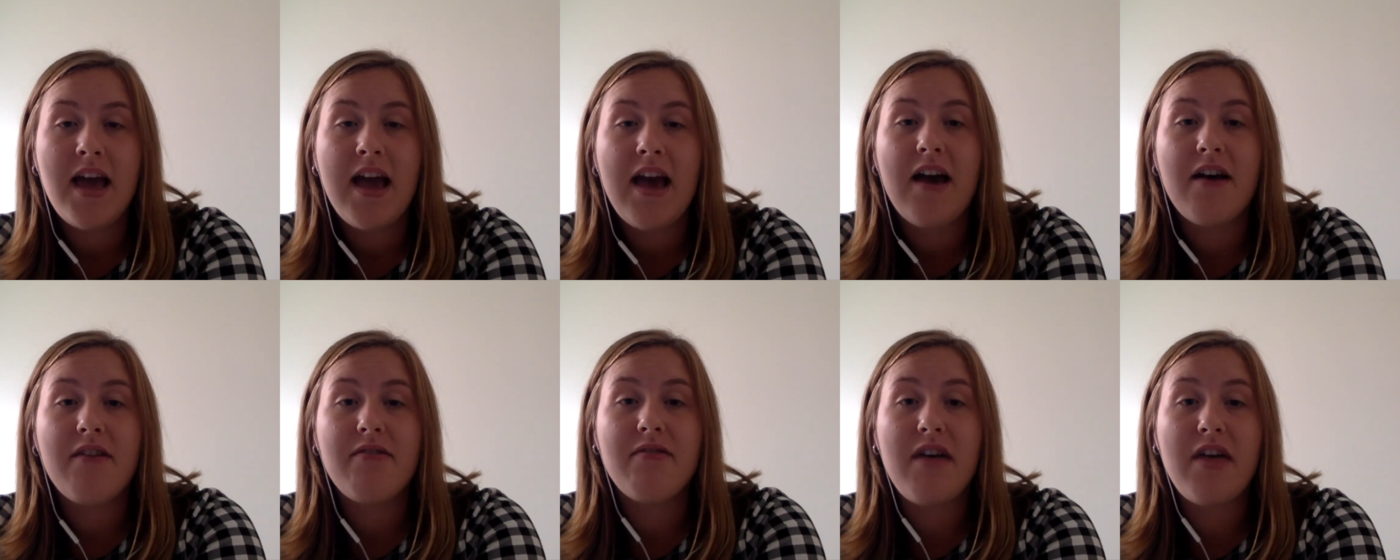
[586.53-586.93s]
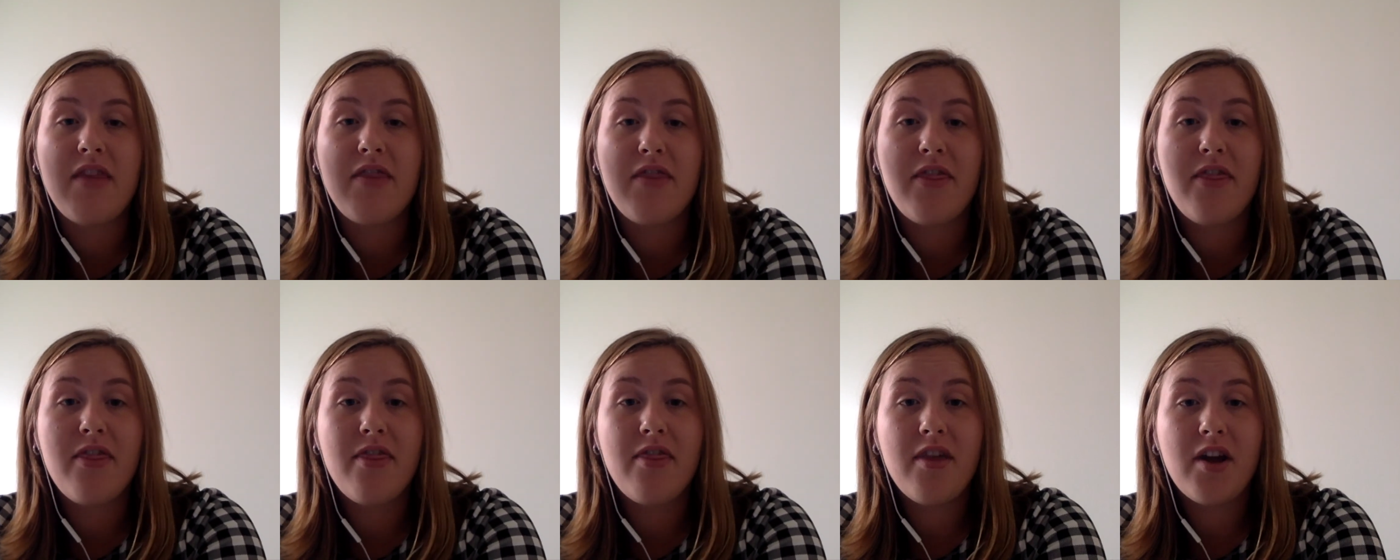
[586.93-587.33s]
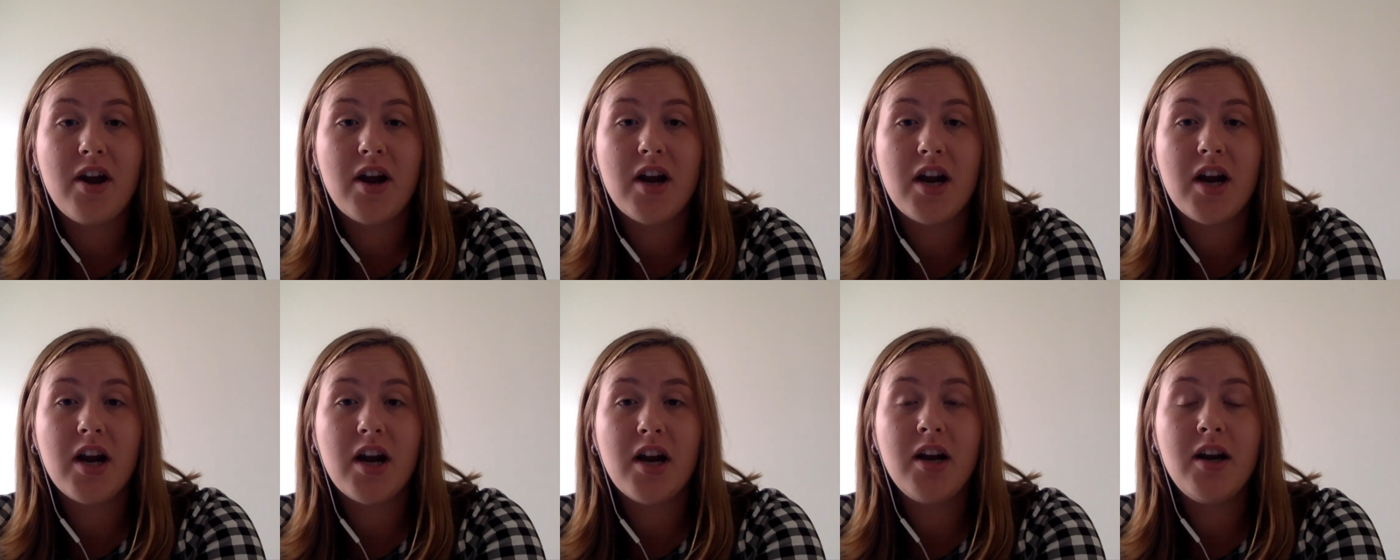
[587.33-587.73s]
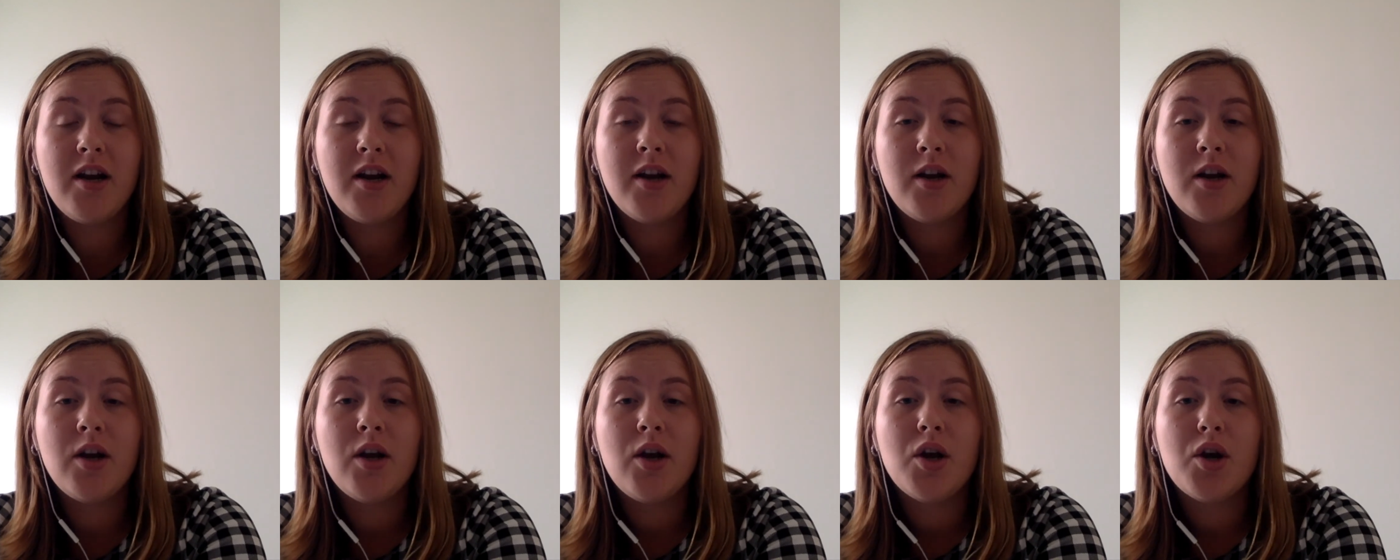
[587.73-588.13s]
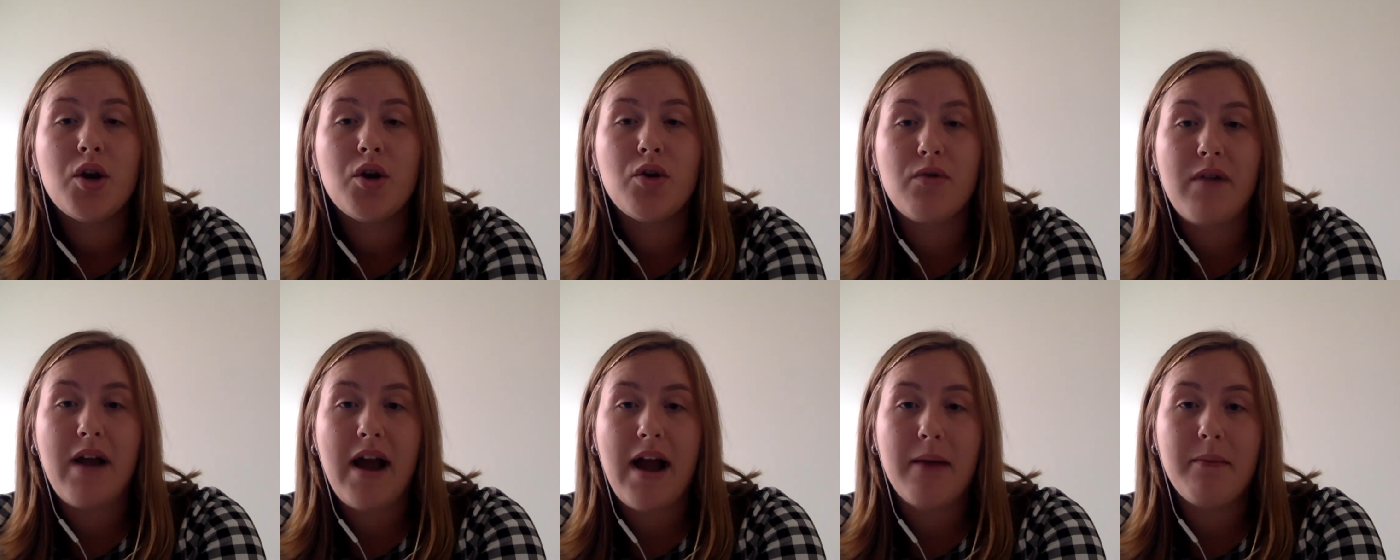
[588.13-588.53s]
And then third,
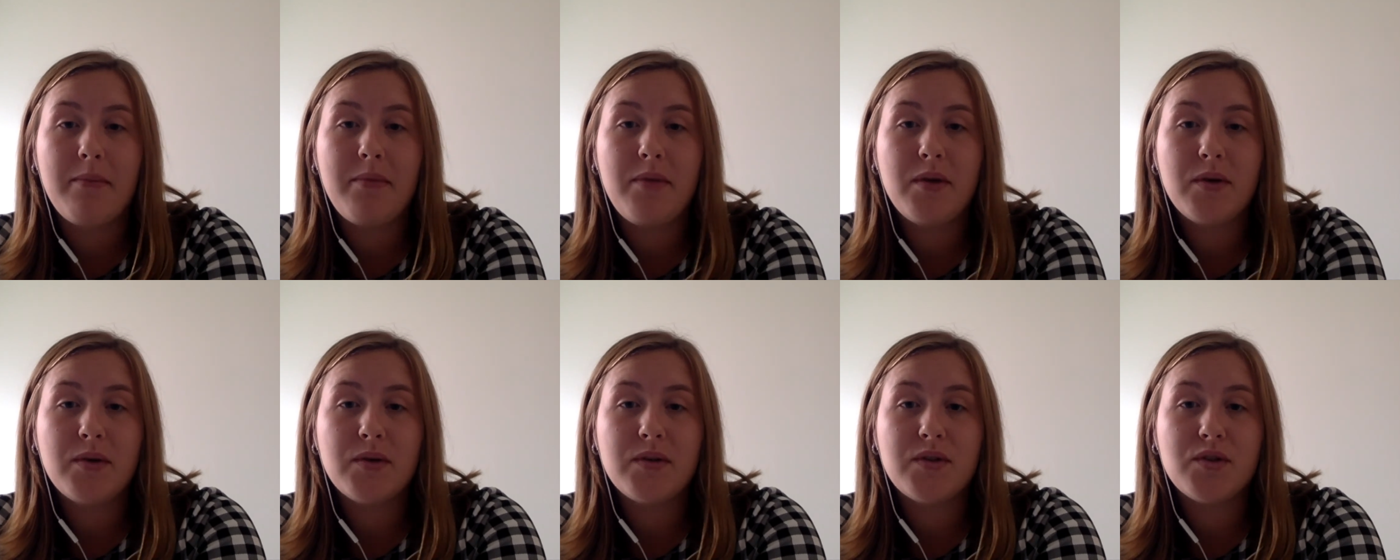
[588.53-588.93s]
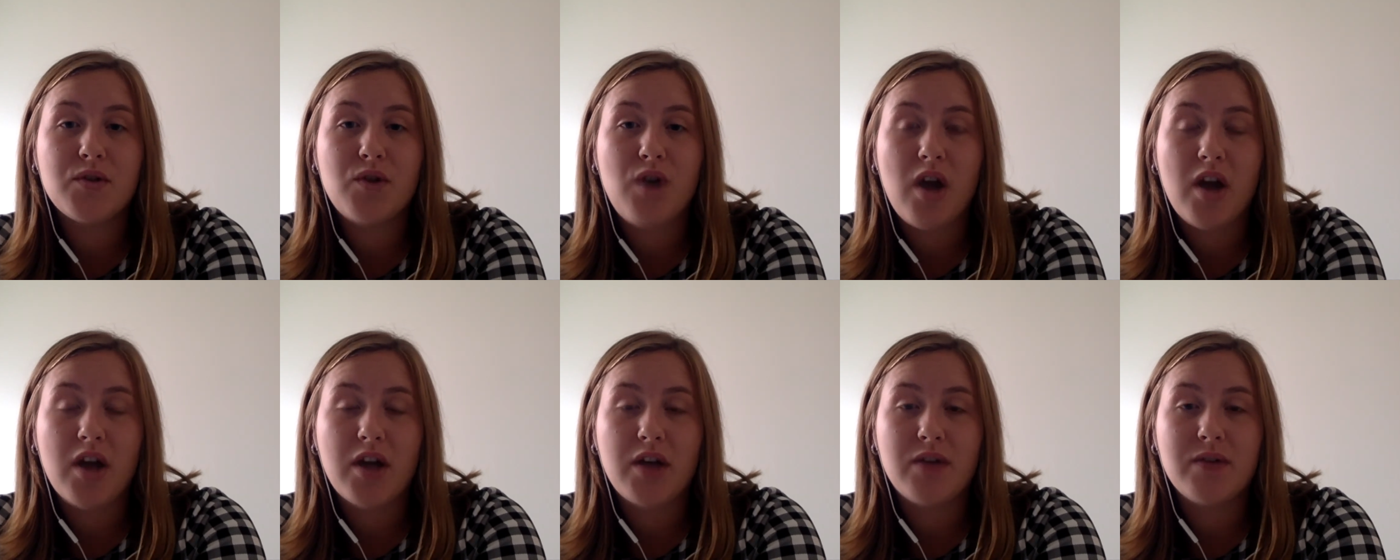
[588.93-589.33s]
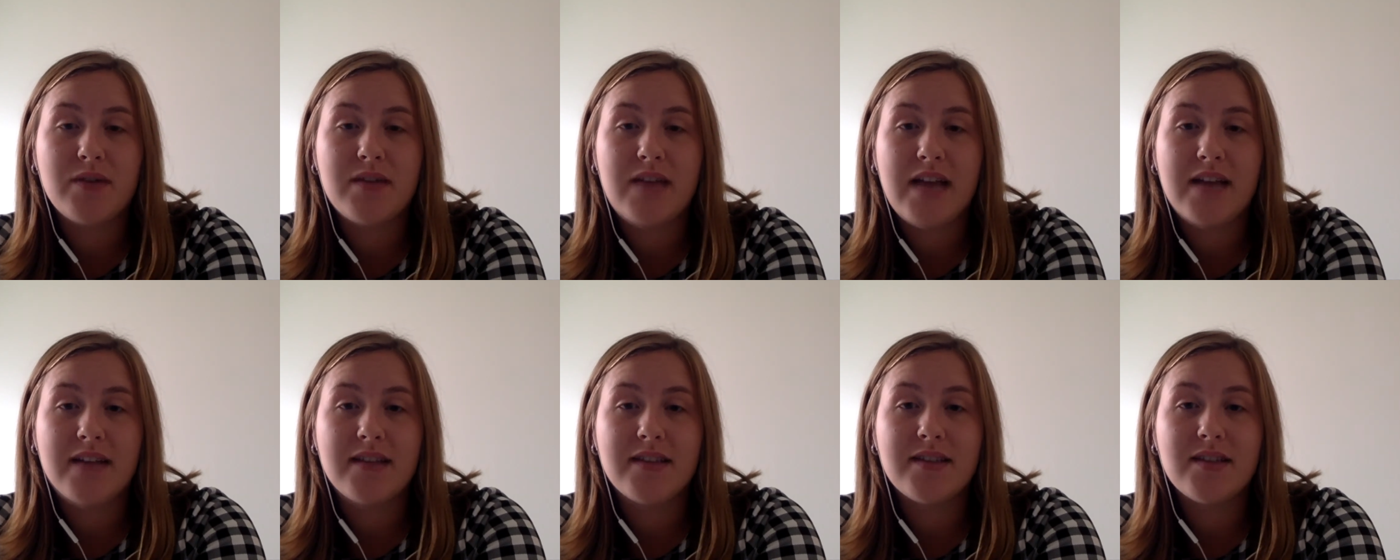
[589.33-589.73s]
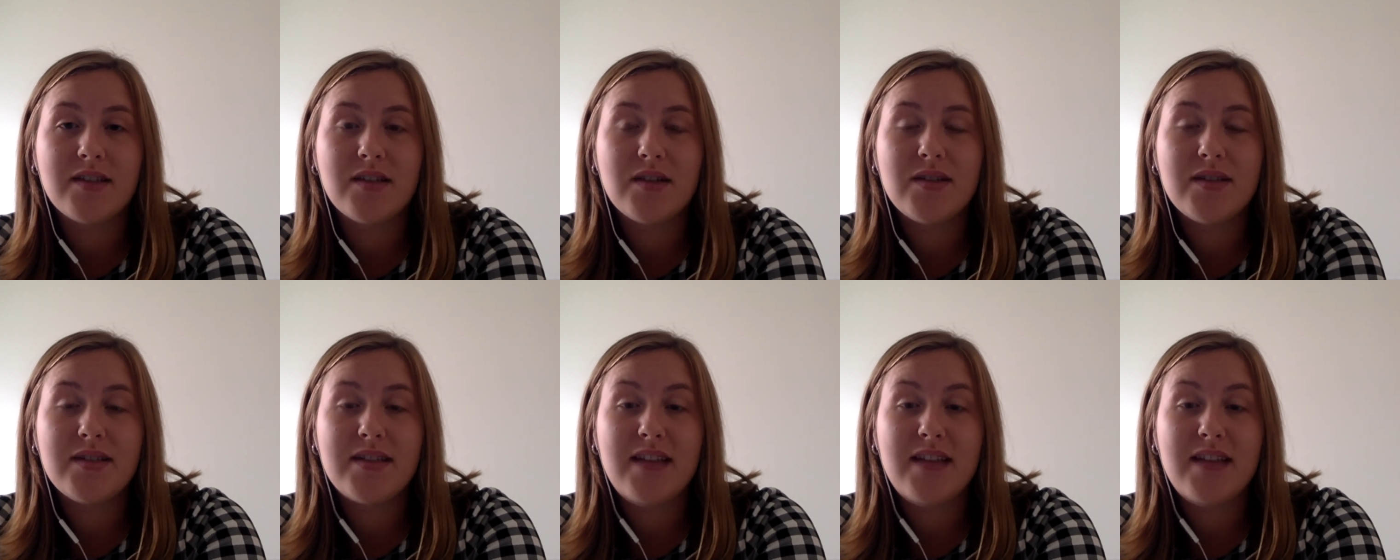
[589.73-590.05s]
grab those drawing utensils.